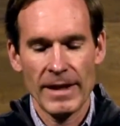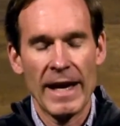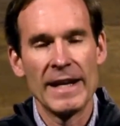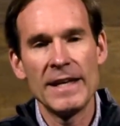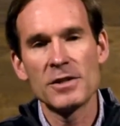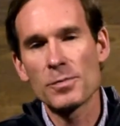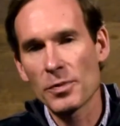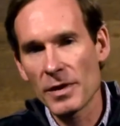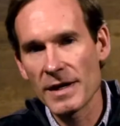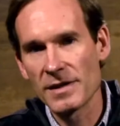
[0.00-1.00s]
and his
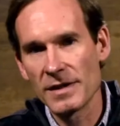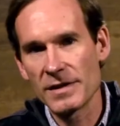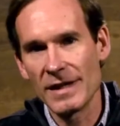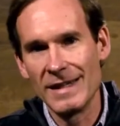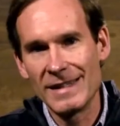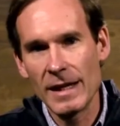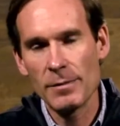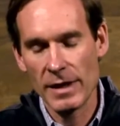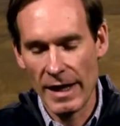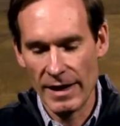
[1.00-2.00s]
presence
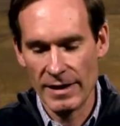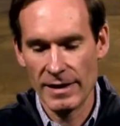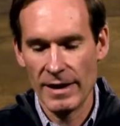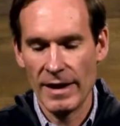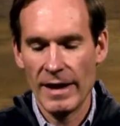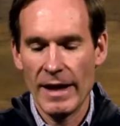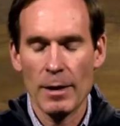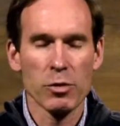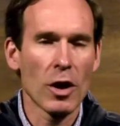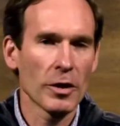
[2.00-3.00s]
intimidated
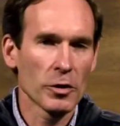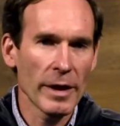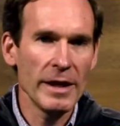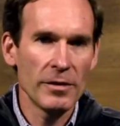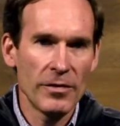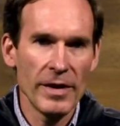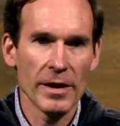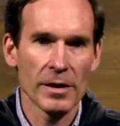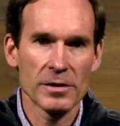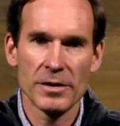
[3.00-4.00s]
and brought great
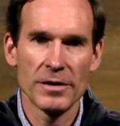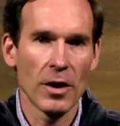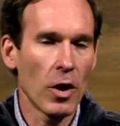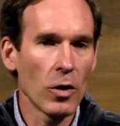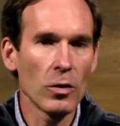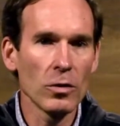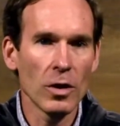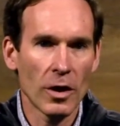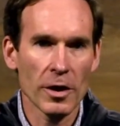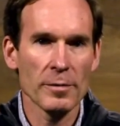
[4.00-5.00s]
fear to the whole
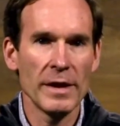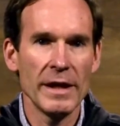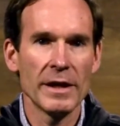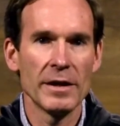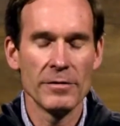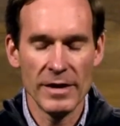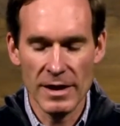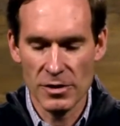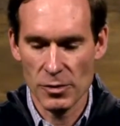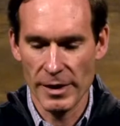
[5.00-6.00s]
army of
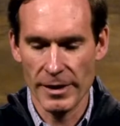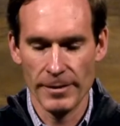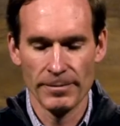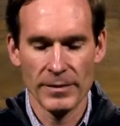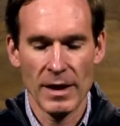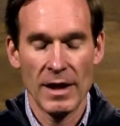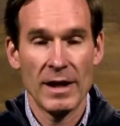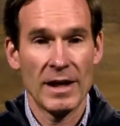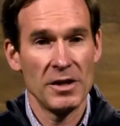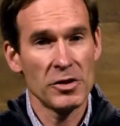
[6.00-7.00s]
Israel.
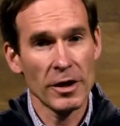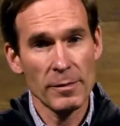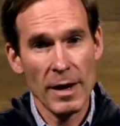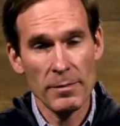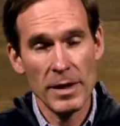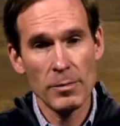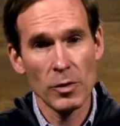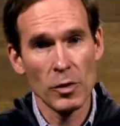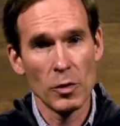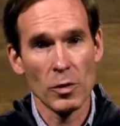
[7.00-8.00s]
Now, you talk about
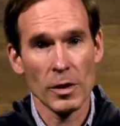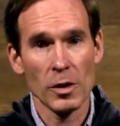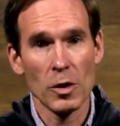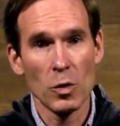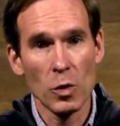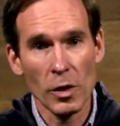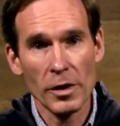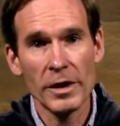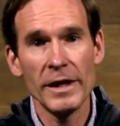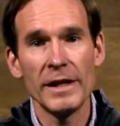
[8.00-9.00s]
people who were
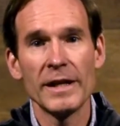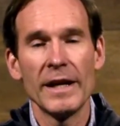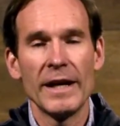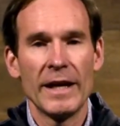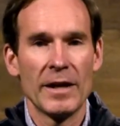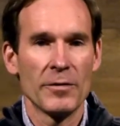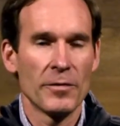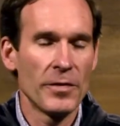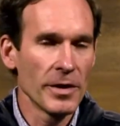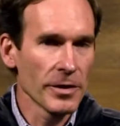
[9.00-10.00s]
worried and
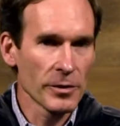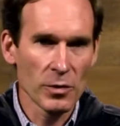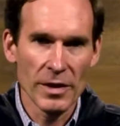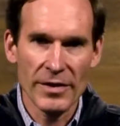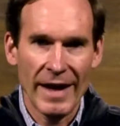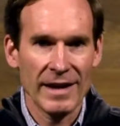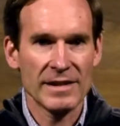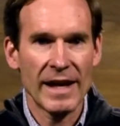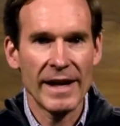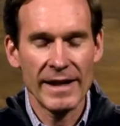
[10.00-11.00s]
filled with
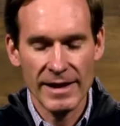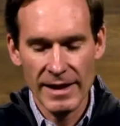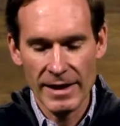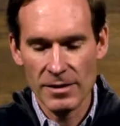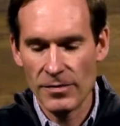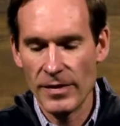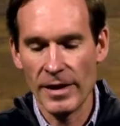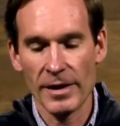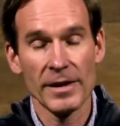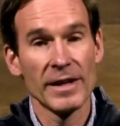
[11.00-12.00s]
anxiety and
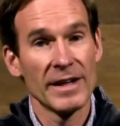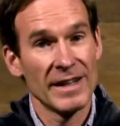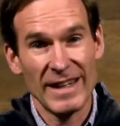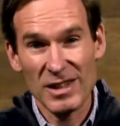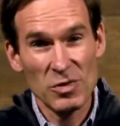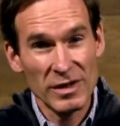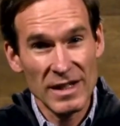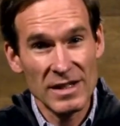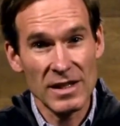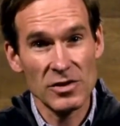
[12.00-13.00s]
fear. That's what
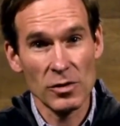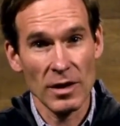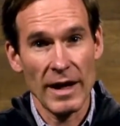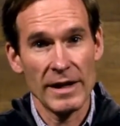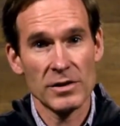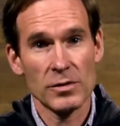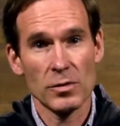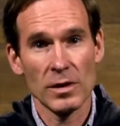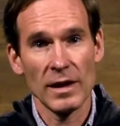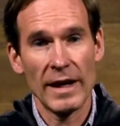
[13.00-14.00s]
these Israelites
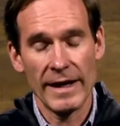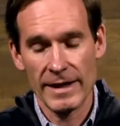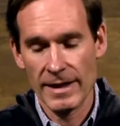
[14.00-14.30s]
were like.